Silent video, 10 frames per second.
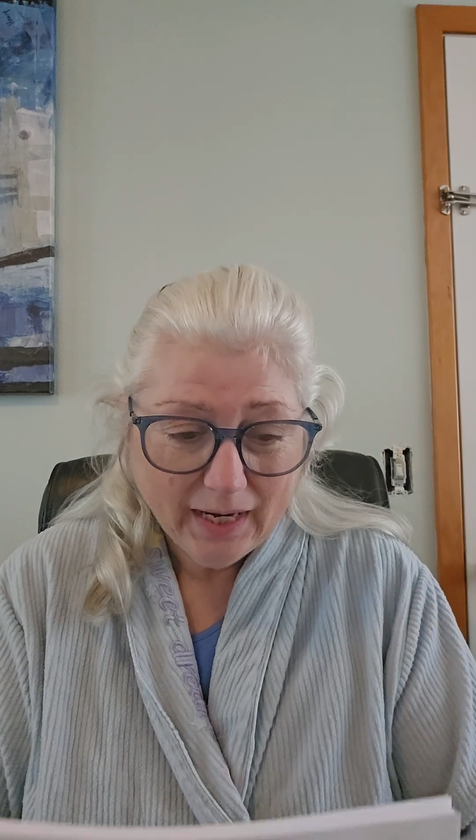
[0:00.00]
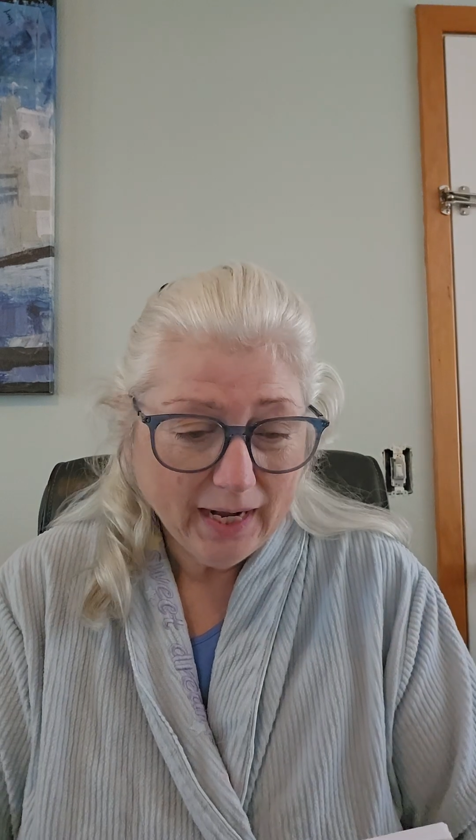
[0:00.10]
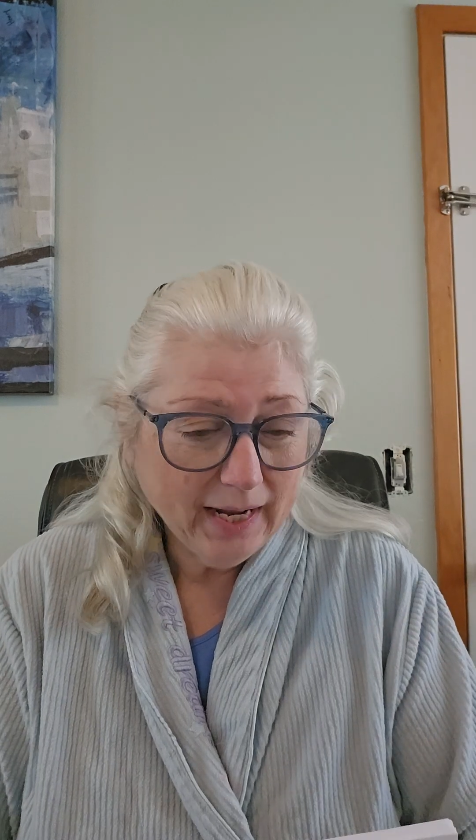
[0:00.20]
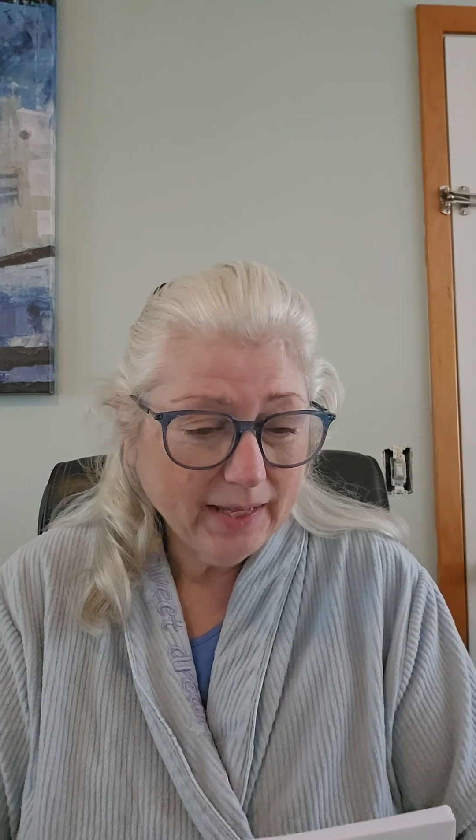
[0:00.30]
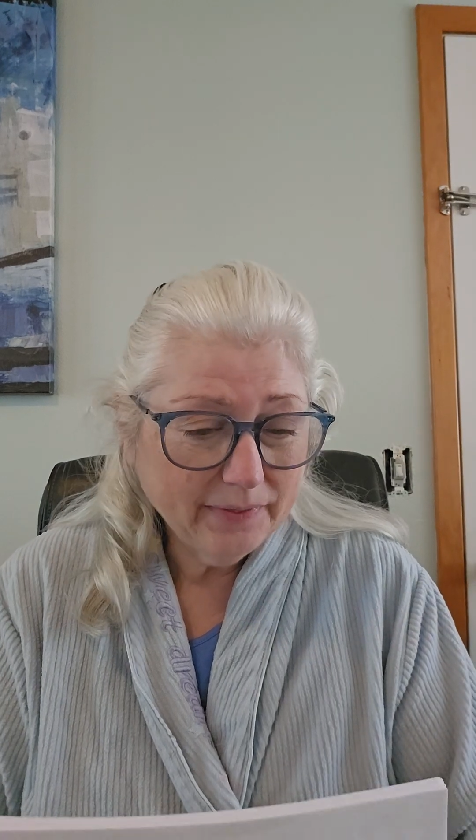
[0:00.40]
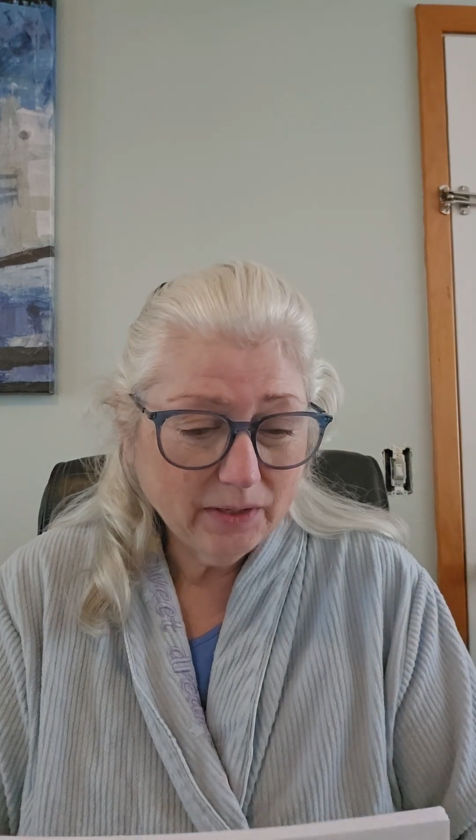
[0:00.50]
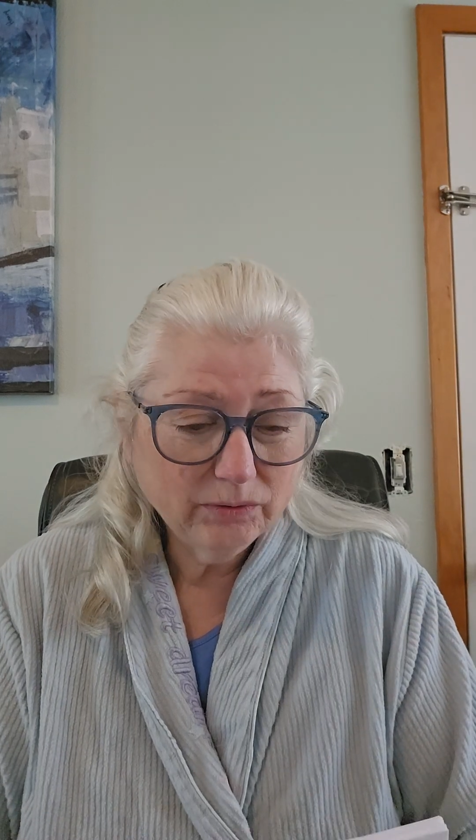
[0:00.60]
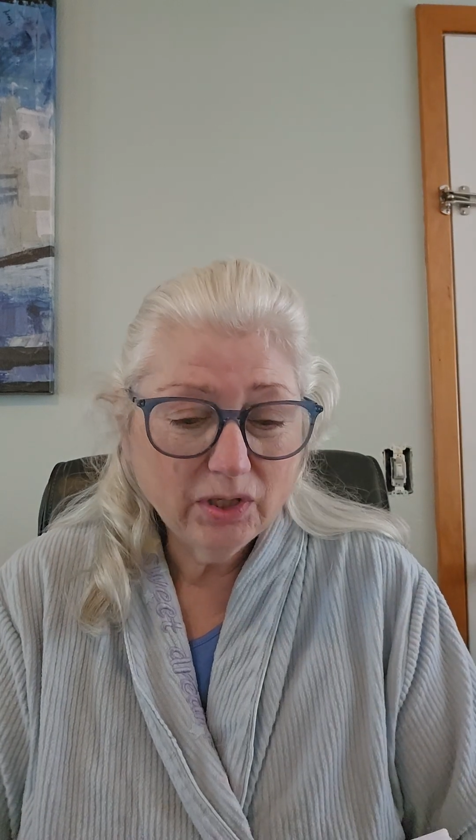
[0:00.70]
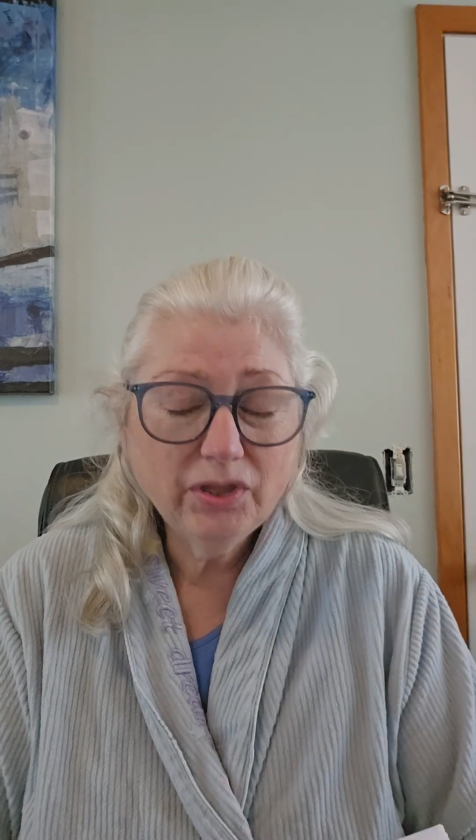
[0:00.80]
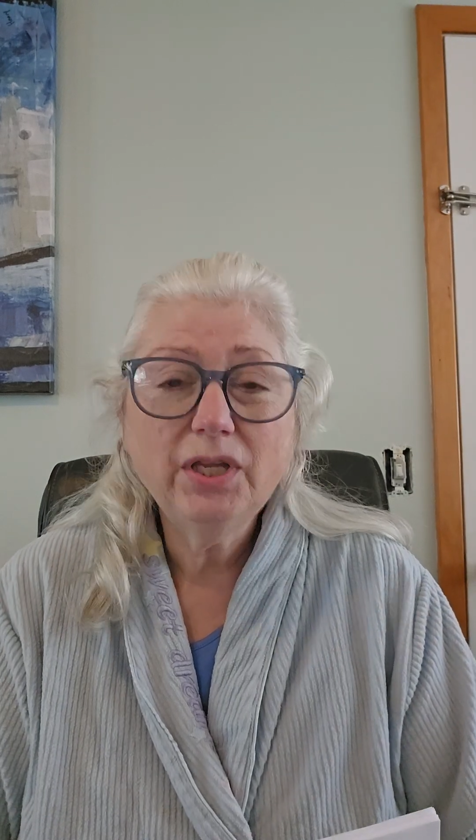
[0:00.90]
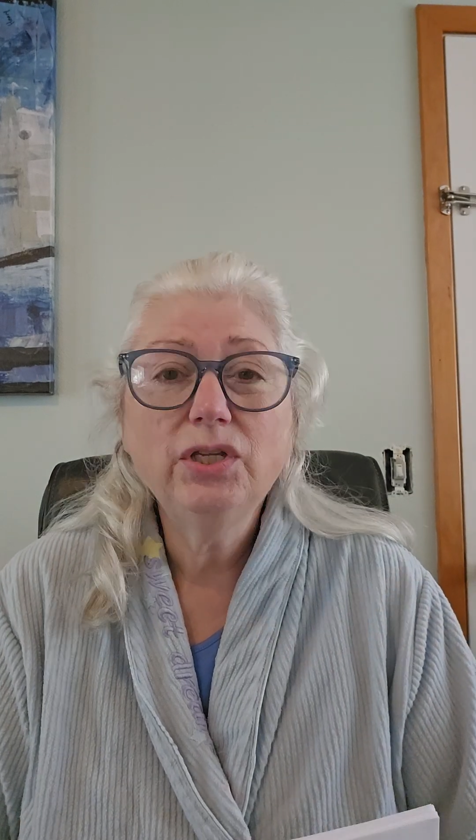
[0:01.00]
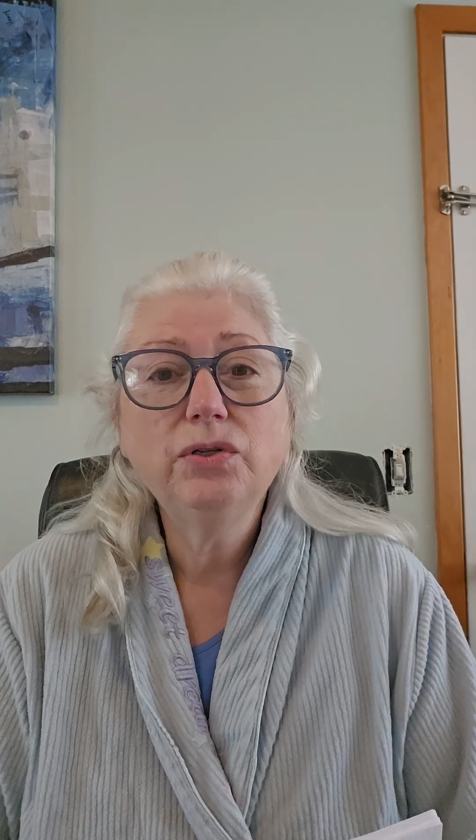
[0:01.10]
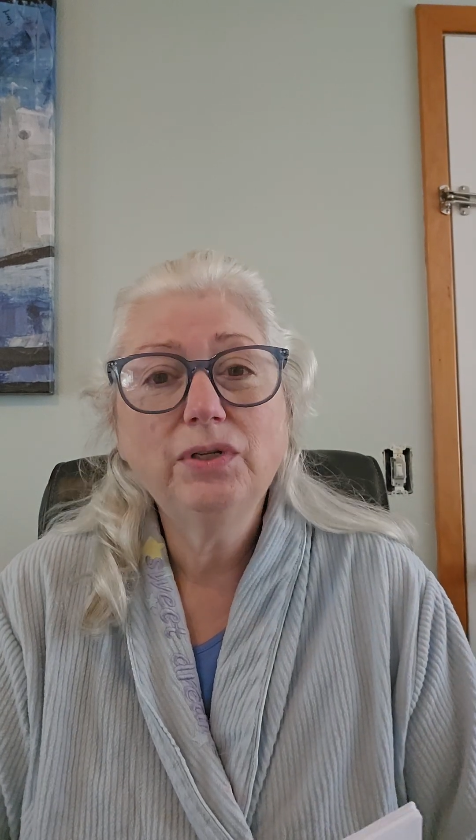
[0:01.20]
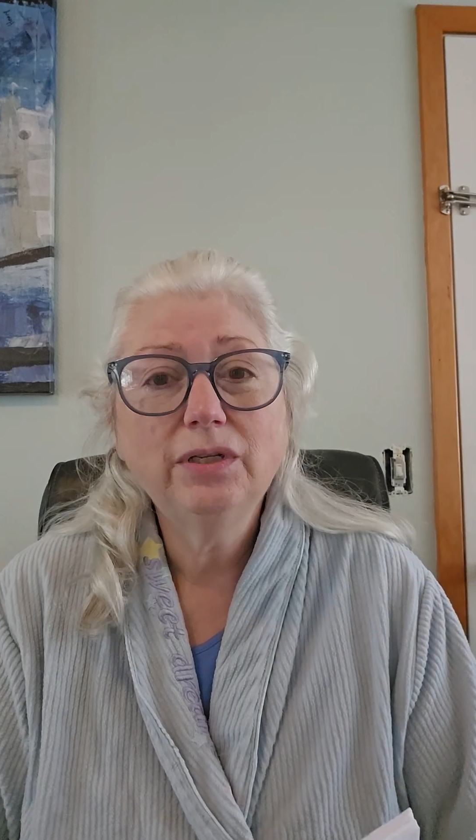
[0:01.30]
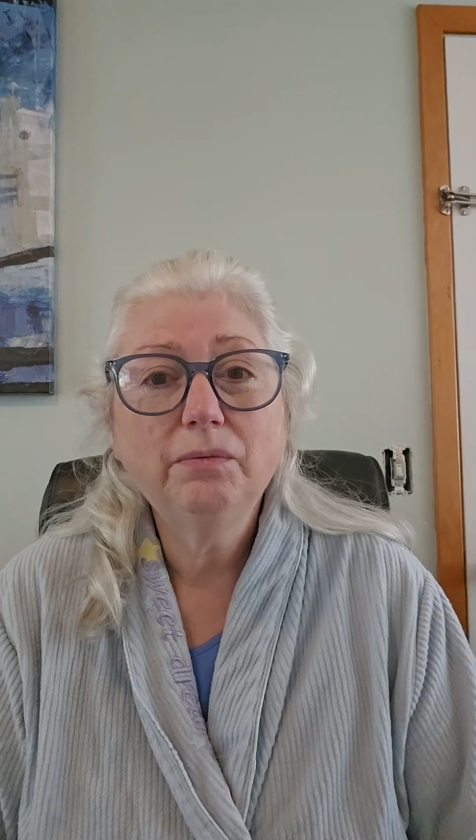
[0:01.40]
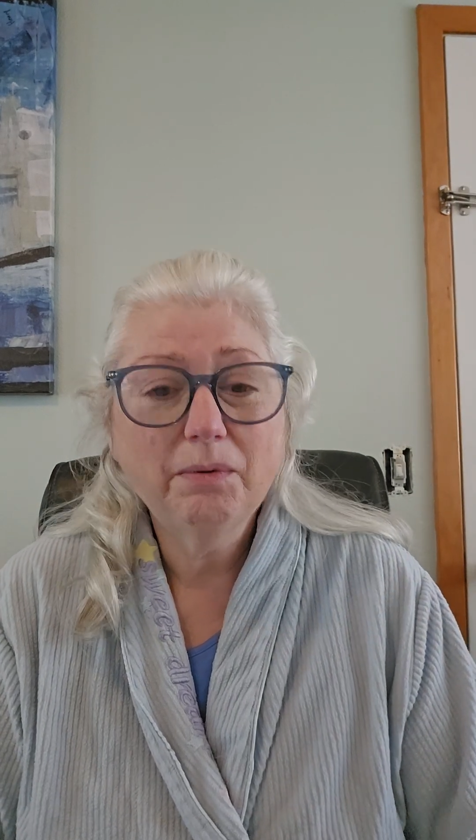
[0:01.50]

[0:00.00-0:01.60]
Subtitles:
And the only thing you need to